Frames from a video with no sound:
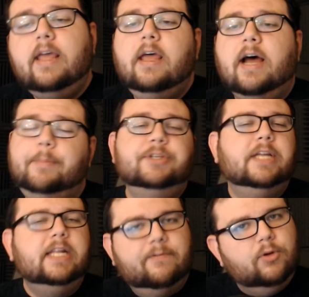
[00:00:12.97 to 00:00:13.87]
I'm just going
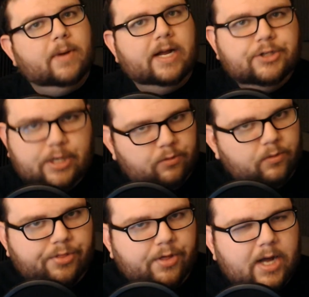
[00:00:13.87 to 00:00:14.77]
to give you my general
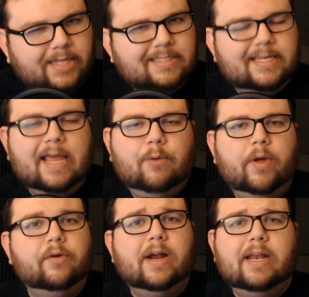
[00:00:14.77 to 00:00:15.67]
thoughts and
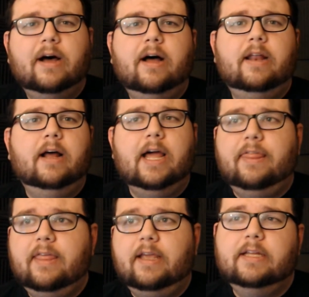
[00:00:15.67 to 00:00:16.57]
whether or not I
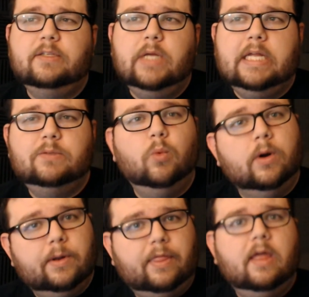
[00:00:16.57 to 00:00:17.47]
think it's
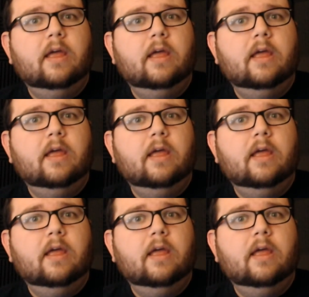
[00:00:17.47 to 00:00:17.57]
worth